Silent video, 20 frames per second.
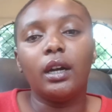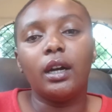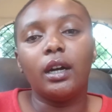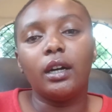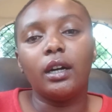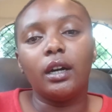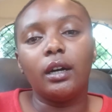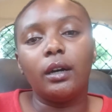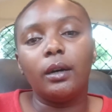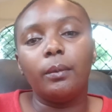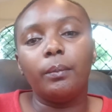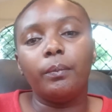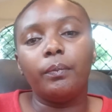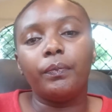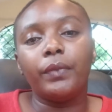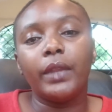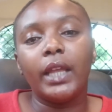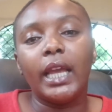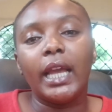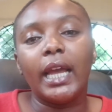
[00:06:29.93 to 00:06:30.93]

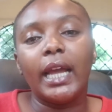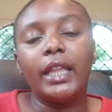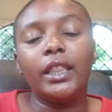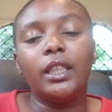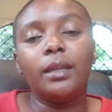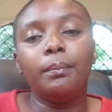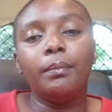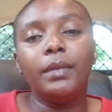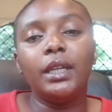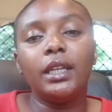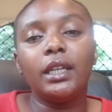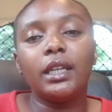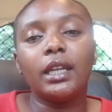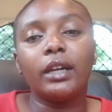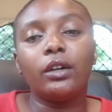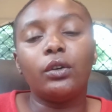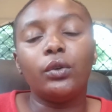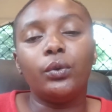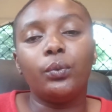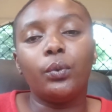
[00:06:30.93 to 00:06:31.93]
And the minute I
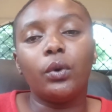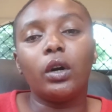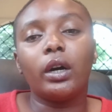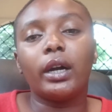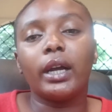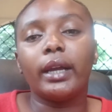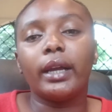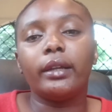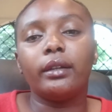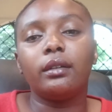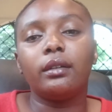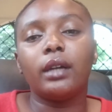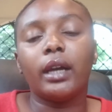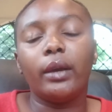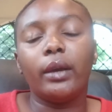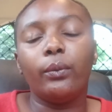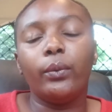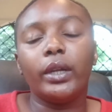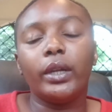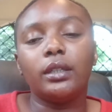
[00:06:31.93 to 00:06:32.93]
could walk, I
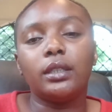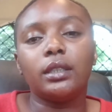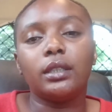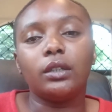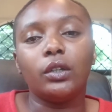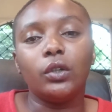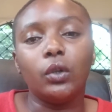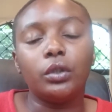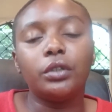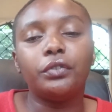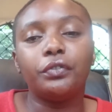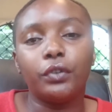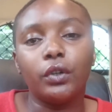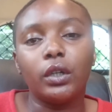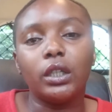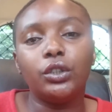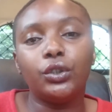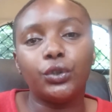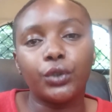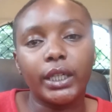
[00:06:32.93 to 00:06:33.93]
went and looked for a
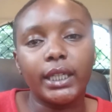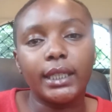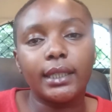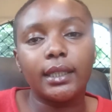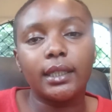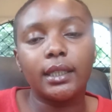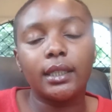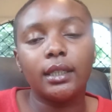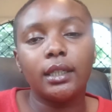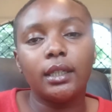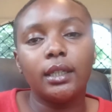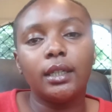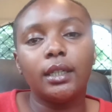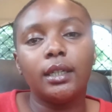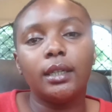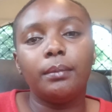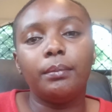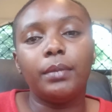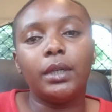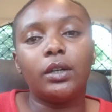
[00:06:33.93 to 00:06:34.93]
drink
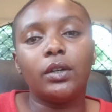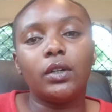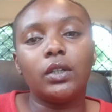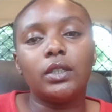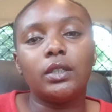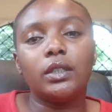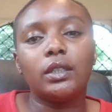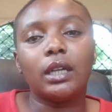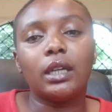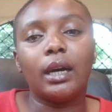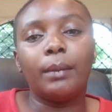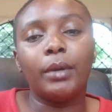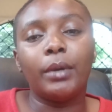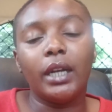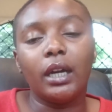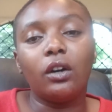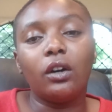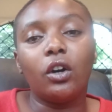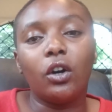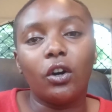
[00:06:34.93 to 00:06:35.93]
because I'm an
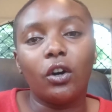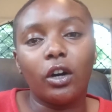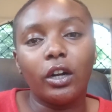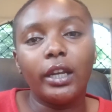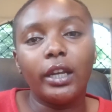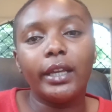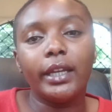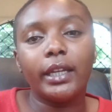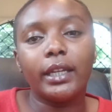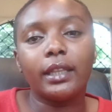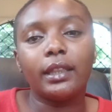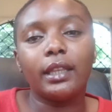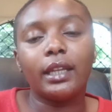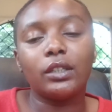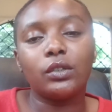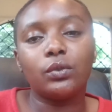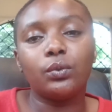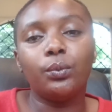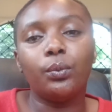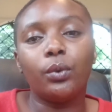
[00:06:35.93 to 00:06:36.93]
alcoholic and that's
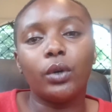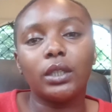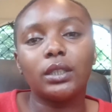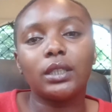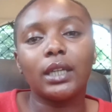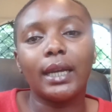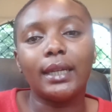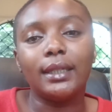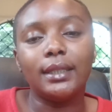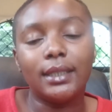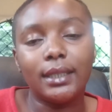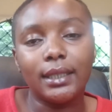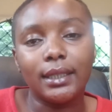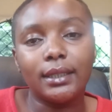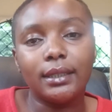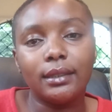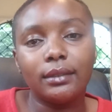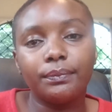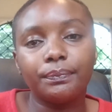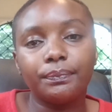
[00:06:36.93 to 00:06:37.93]
what I did.